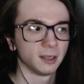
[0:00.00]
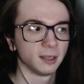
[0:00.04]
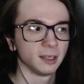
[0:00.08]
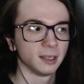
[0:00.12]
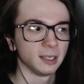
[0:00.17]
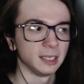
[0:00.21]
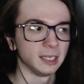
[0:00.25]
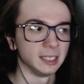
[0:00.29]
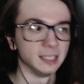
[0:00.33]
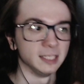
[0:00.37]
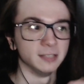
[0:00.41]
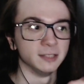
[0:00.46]

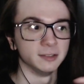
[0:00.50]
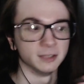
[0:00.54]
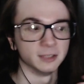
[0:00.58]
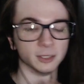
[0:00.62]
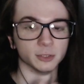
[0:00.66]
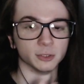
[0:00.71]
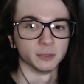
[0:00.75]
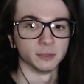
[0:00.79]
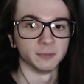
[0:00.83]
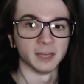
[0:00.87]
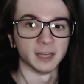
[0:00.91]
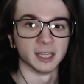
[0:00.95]
in their
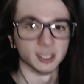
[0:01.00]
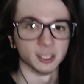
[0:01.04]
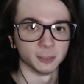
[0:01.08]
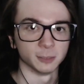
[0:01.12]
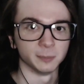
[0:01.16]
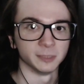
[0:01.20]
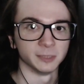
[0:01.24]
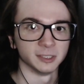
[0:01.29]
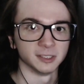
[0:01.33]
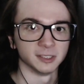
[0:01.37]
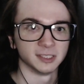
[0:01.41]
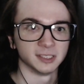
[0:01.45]

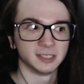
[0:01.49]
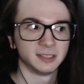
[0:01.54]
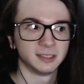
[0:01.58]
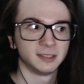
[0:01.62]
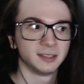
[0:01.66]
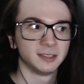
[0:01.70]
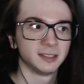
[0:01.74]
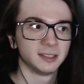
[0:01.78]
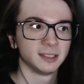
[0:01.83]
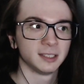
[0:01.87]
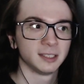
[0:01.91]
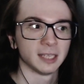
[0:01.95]
development,
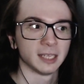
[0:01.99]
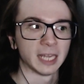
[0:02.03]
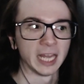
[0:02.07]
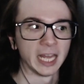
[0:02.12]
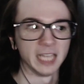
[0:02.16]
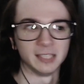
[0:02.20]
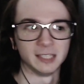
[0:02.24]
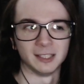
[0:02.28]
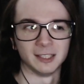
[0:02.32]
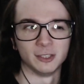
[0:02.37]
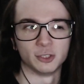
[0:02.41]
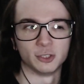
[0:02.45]

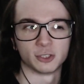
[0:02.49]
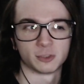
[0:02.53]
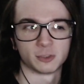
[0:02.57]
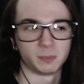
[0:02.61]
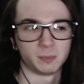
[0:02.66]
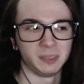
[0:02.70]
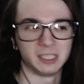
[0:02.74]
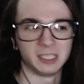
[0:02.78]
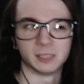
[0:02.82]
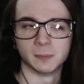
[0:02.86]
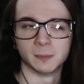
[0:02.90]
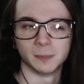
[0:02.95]
and then just
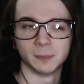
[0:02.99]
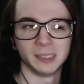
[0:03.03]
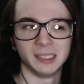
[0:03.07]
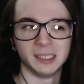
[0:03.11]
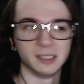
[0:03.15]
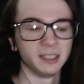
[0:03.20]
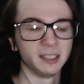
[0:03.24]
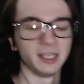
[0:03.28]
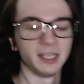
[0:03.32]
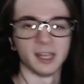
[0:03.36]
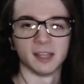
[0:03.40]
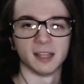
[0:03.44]
be
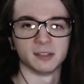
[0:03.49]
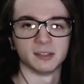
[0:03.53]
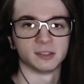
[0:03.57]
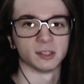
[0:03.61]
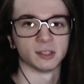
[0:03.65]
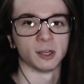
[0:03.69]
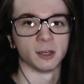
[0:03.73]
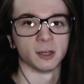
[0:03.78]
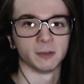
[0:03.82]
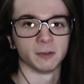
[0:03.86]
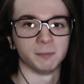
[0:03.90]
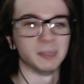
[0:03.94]
completely
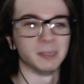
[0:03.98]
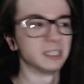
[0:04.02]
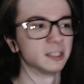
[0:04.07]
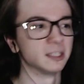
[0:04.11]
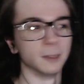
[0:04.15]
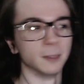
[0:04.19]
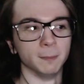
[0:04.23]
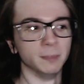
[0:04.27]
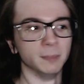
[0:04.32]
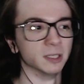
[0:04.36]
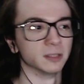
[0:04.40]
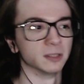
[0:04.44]
hands-off. Make
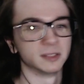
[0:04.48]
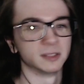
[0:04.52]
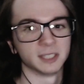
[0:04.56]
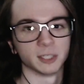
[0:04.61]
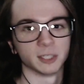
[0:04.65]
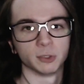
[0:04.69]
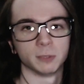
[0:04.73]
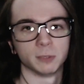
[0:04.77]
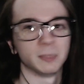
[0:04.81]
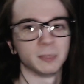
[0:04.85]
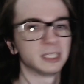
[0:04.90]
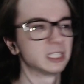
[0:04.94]
them
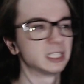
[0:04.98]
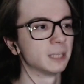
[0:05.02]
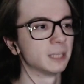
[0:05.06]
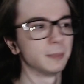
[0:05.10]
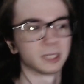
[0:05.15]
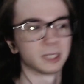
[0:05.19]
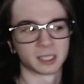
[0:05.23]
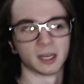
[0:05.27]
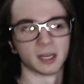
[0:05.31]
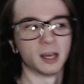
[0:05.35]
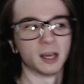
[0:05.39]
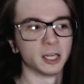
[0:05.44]
military, make them
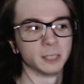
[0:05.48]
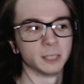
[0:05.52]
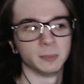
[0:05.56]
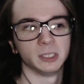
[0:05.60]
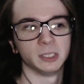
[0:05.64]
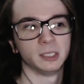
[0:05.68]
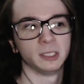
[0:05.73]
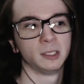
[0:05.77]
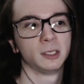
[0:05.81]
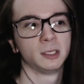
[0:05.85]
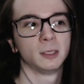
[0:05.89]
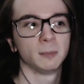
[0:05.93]
economy,
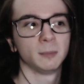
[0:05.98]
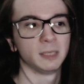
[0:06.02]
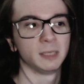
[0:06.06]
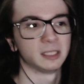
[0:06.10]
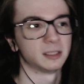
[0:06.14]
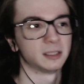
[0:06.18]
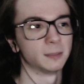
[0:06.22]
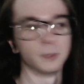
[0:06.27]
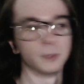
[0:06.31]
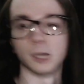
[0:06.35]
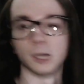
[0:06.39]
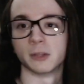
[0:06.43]
make
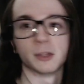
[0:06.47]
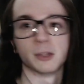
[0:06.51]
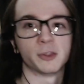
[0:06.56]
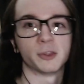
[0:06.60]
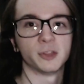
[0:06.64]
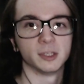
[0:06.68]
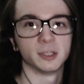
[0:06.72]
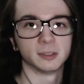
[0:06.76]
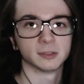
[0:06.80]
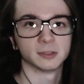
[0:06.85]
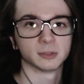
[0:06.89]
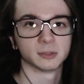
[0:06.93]
them other
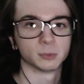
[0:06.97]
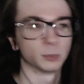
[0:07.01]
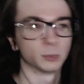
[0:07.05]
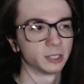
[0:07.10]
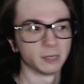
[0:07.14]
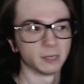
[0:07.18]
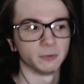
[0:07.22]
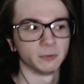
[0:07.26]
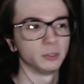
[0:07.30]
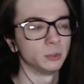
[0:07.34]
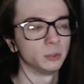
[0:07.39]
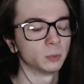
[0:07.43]
things,
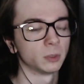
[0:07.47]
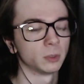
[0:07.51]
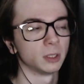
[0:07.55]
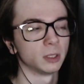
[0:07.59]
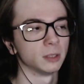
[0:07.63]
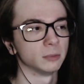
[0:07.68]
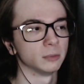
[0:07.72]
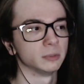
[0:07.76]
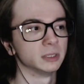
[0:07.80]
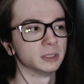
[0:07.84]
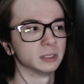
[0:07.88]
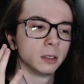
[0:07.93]
whatever you
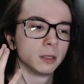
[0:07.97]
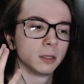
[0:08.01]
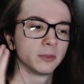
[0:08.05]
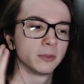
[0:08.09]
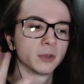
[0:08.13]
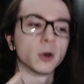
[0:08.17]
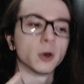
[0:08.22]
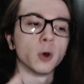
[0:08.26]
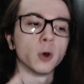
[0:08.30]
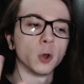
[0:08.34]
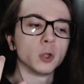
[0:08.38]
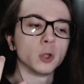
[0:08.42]
want, really.
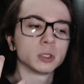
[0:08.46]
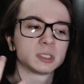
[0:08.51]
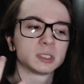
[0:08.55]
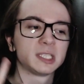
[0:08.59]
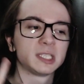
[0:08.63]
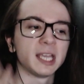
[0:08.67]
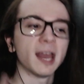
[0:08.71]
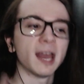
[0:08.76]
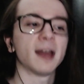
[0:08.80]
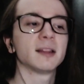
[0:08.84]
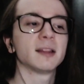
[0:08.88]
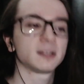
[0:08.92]
The whole
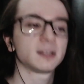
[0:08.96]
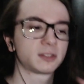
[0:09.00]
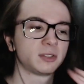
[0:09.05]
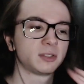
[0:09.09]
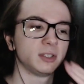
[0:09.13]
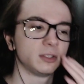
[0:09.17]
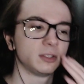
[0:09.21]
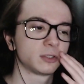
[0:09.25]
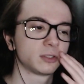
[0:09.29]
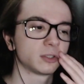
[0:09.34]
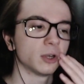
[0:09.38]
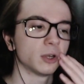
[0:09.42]

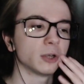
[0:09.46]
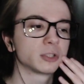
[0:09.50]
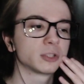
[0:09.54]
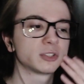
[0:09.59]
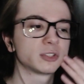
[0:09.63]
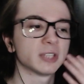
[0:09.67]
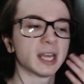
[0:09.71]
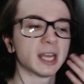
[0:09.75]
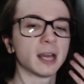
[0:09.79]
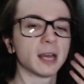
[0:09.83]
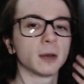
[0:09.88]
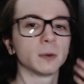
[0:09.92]
galaxy starts
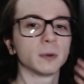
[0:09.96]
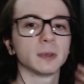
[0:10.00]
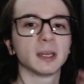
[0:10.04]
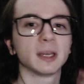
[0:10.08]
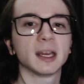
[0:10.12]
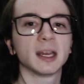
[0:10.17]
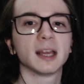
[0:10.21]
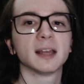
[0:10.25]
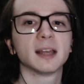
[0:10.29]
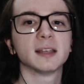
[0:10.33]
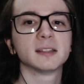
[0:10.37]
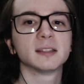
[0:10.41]
out
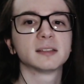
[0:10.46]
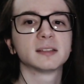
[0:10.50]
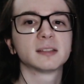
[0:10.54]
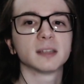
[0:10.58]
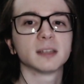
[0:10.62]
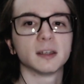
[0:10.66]
as a